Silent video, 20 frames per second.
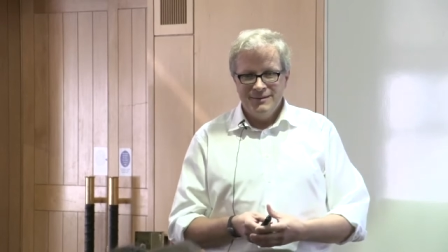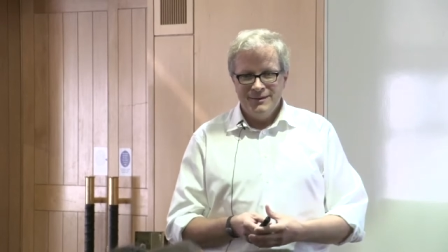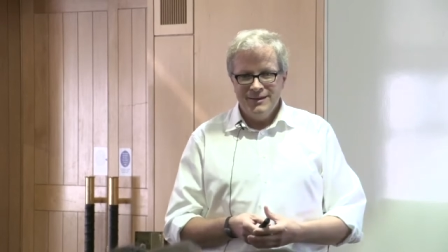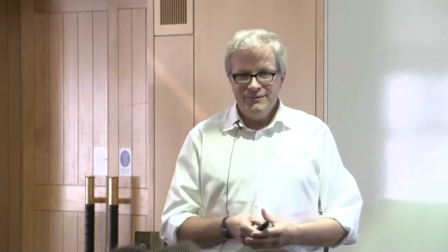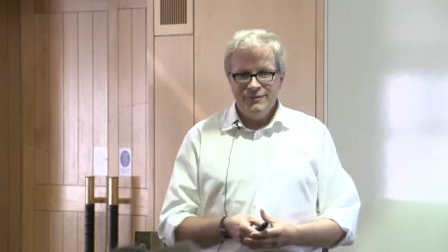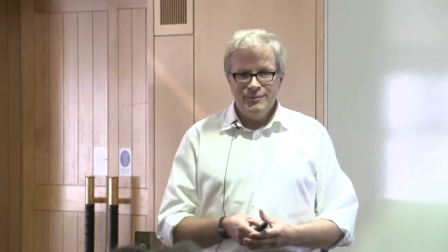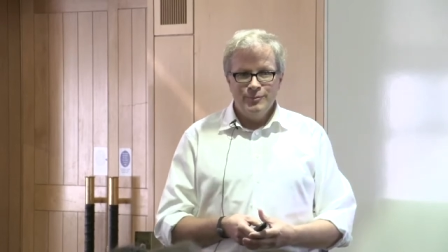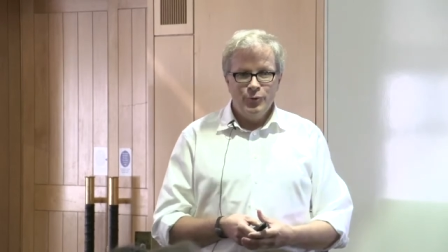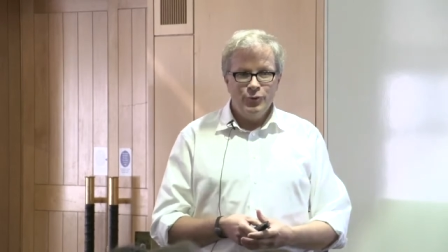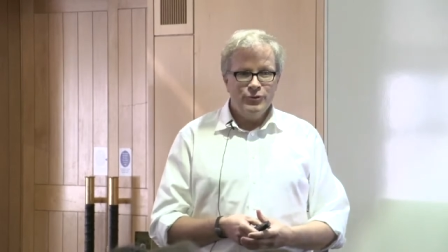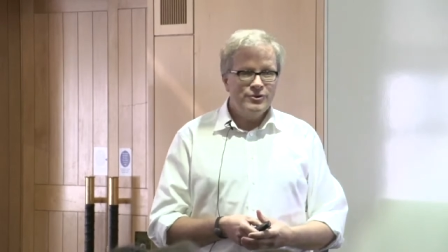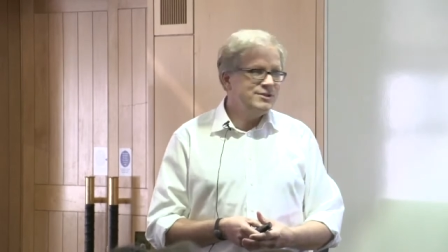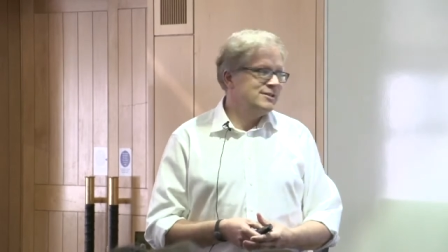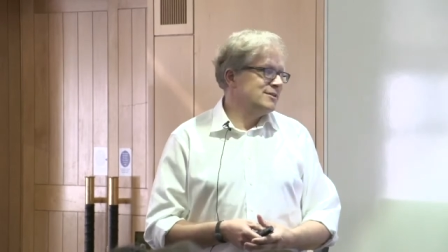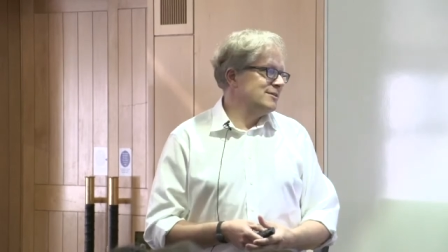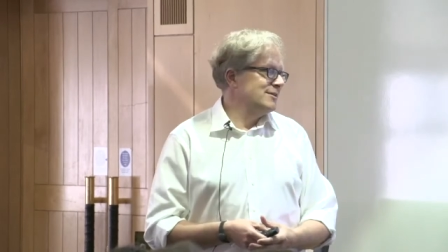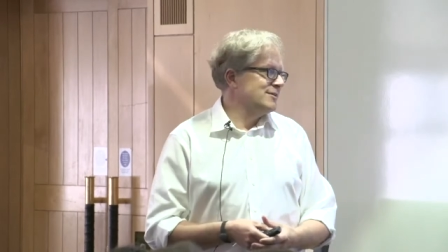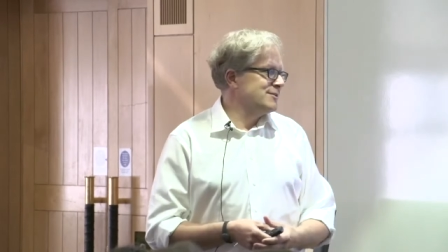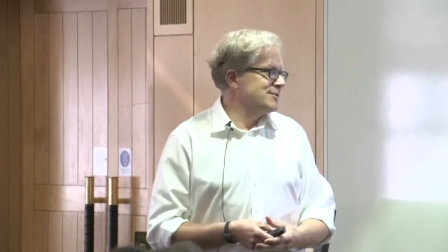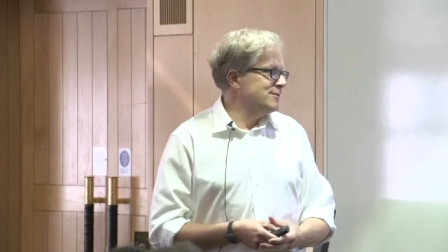Even more
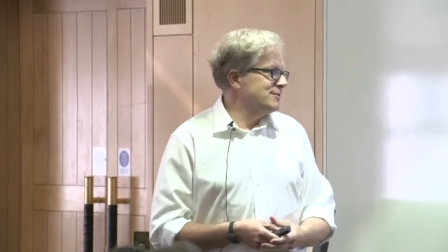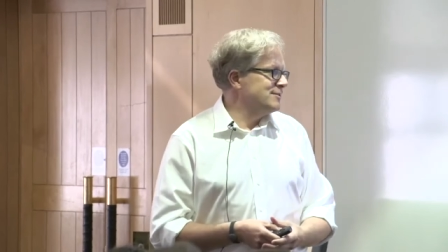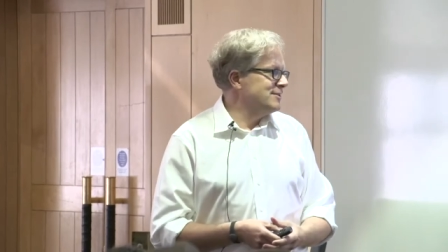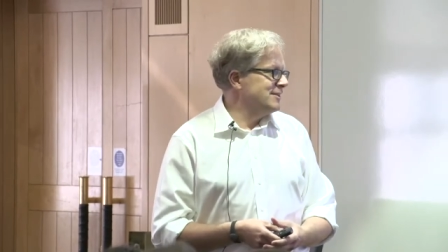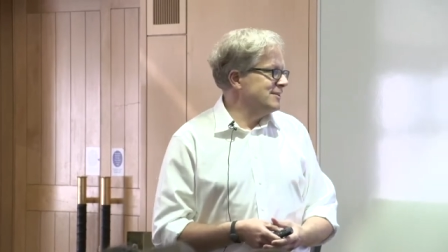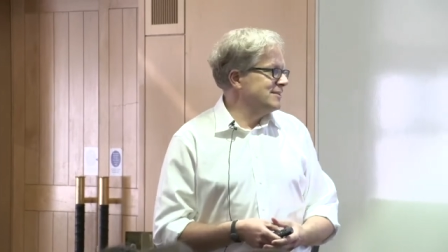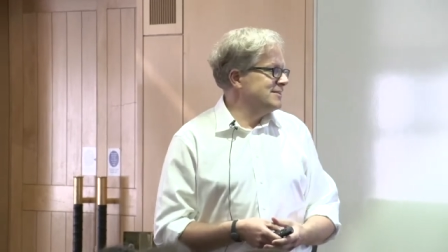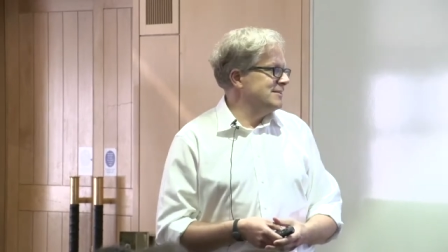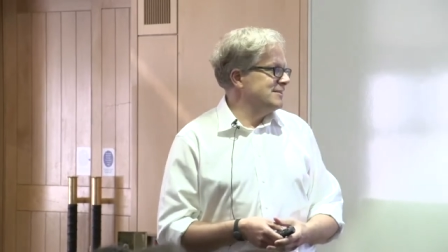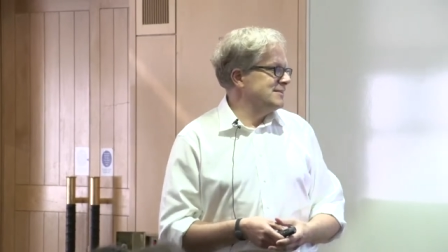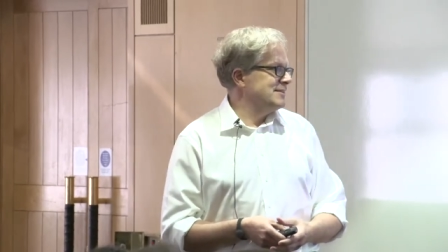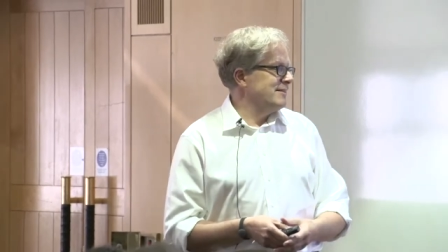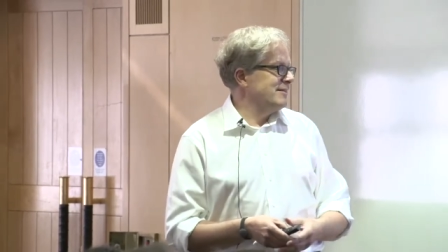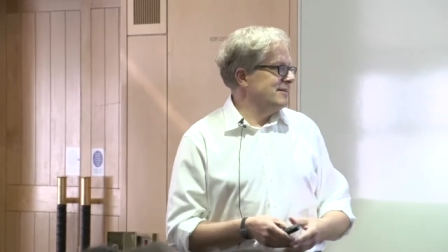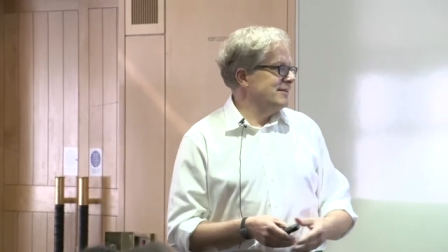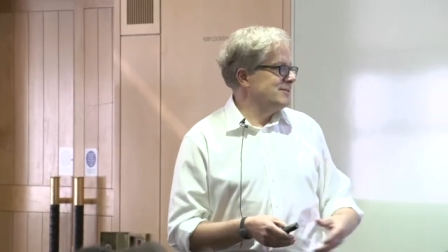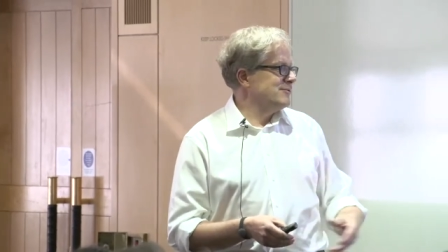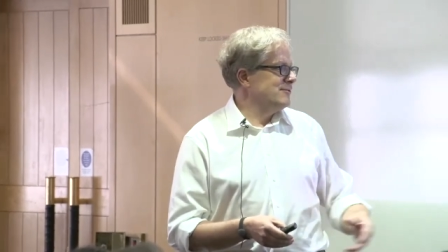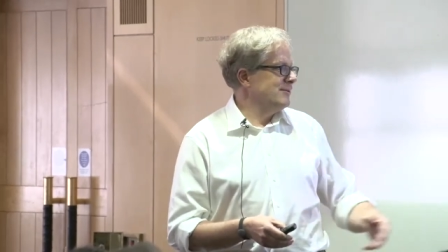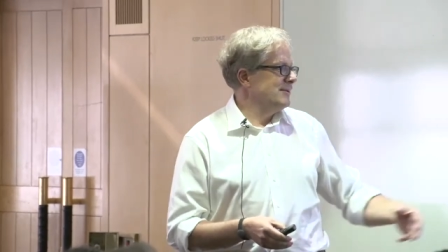ridiculous, to a sense, is I
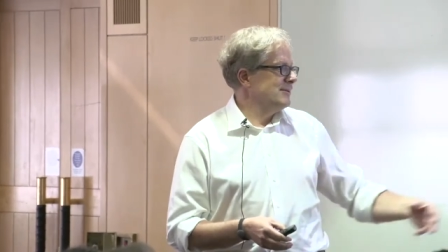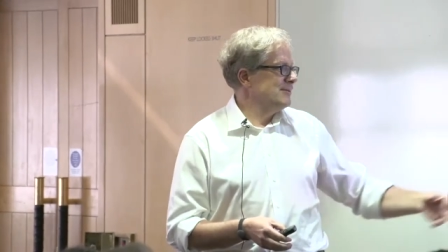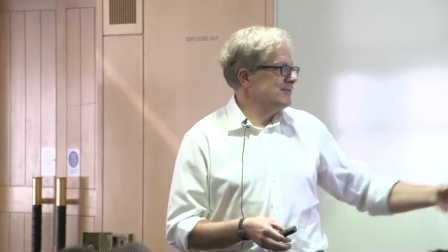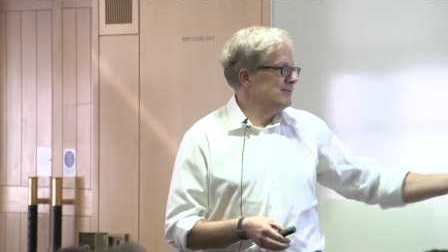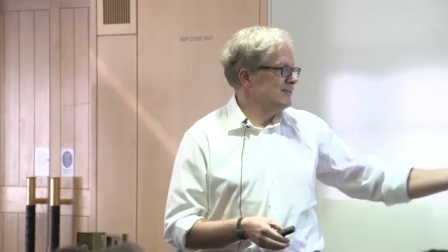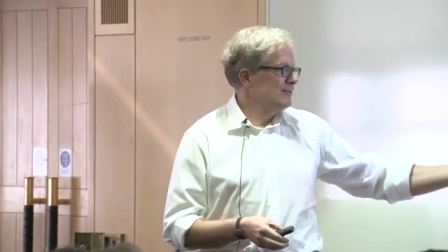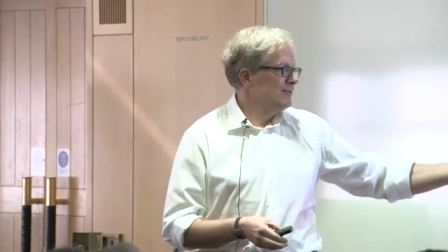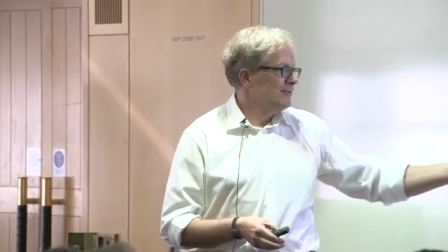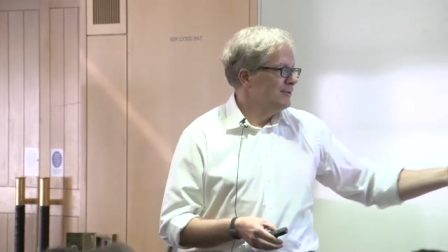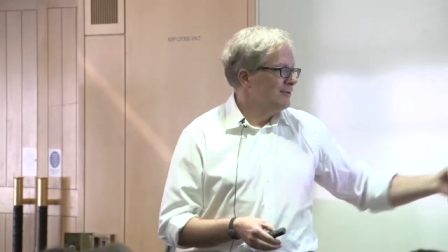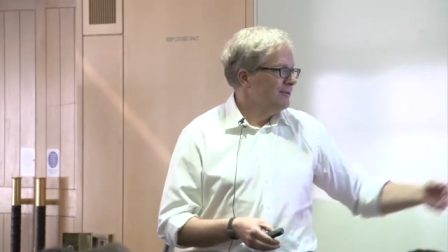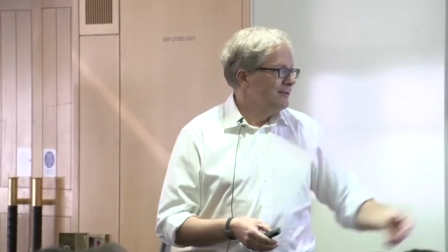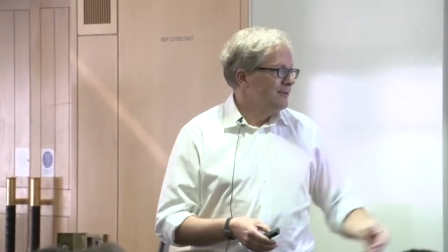think trying to,